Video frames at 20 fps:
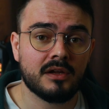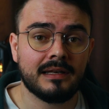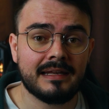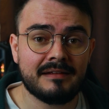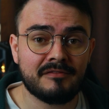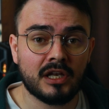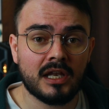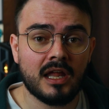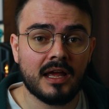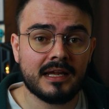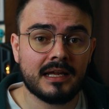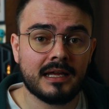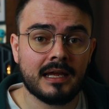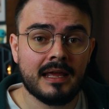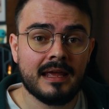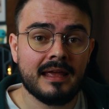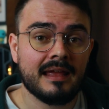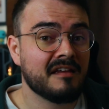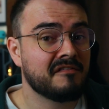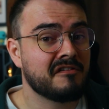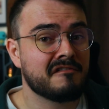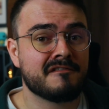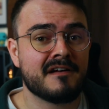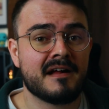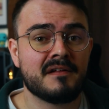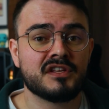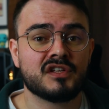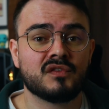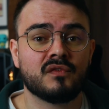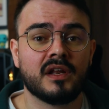Leave a like if you
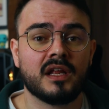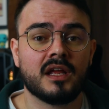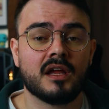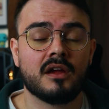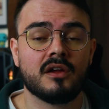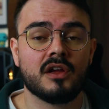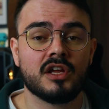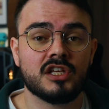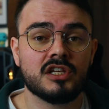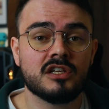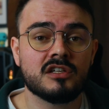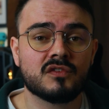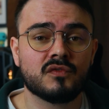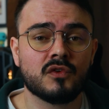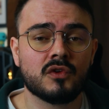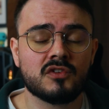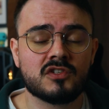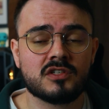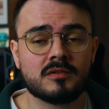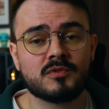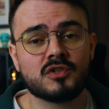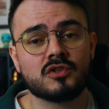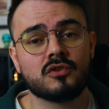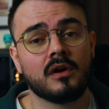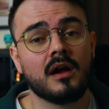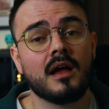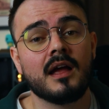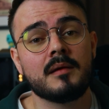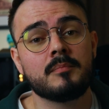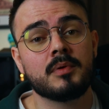found this video useful,
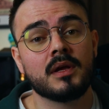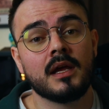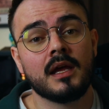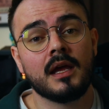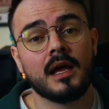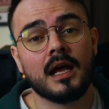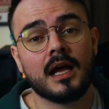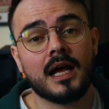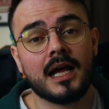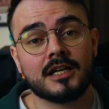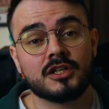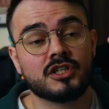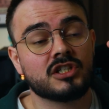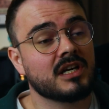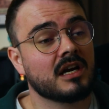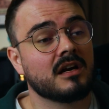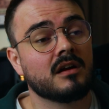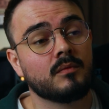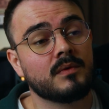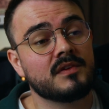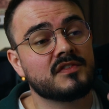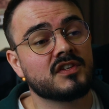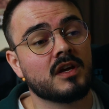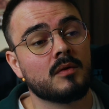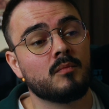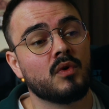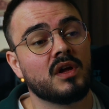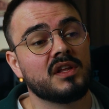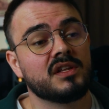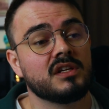subscribe, and share it with
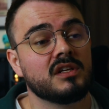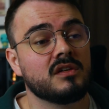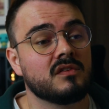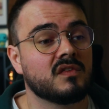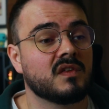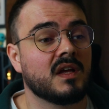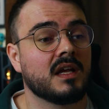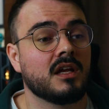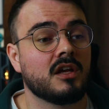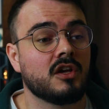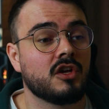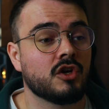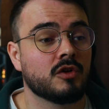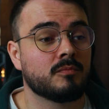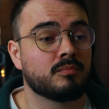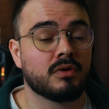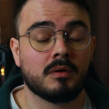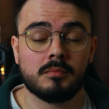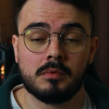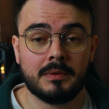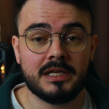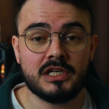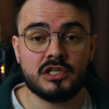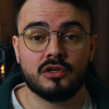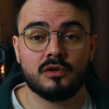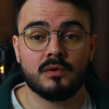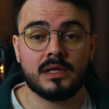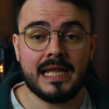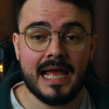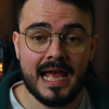someone that you think could probably
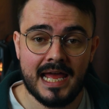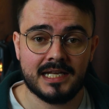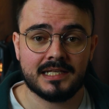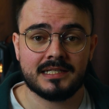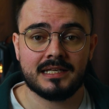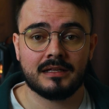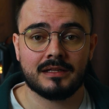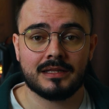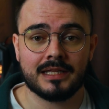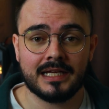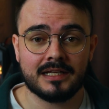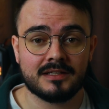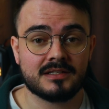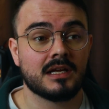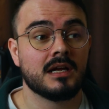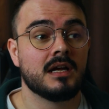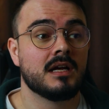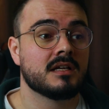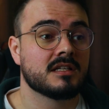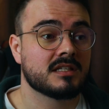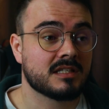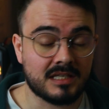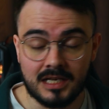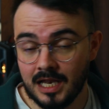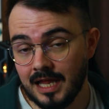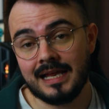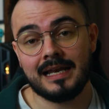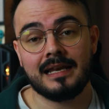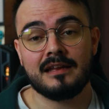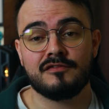do with editing things
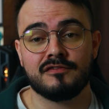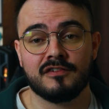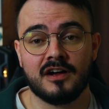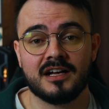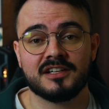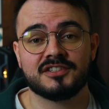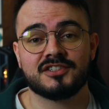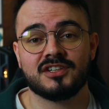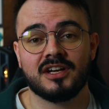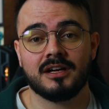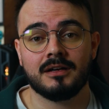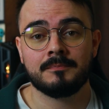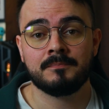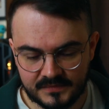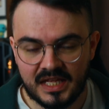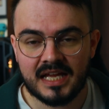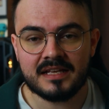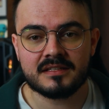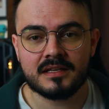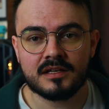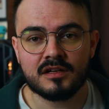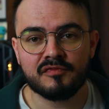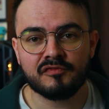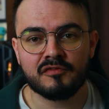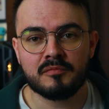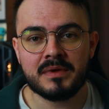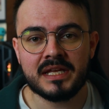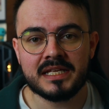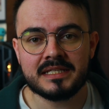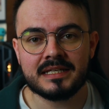slightly faster. That's enough
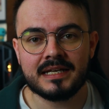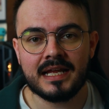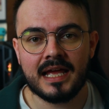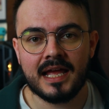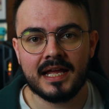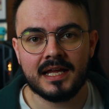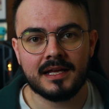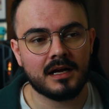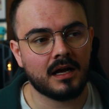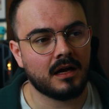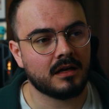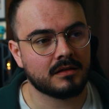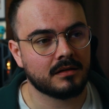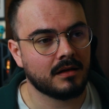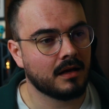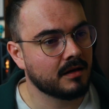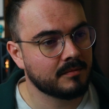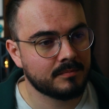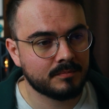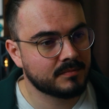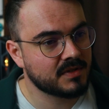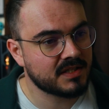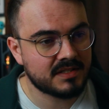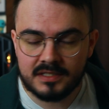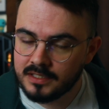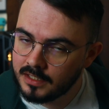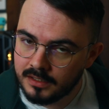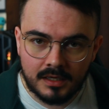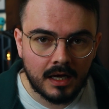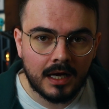from me today. I hope to
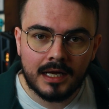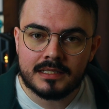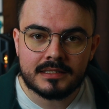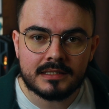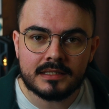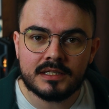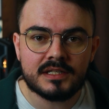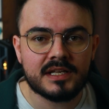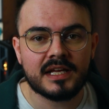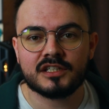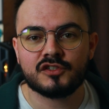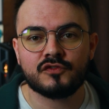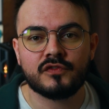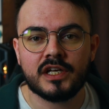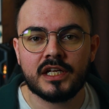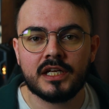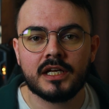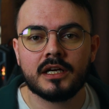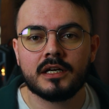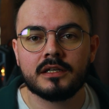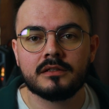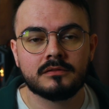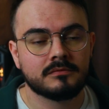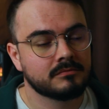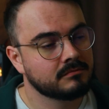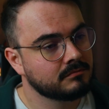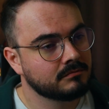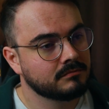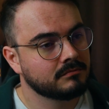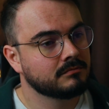see you guys in the next video.
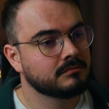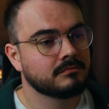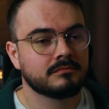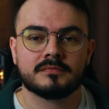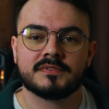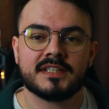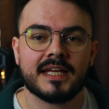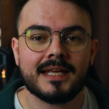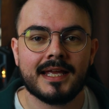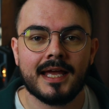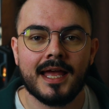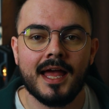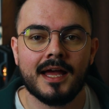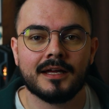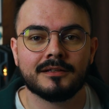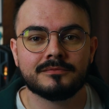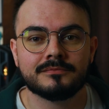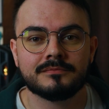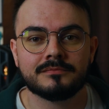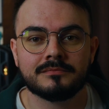Take care.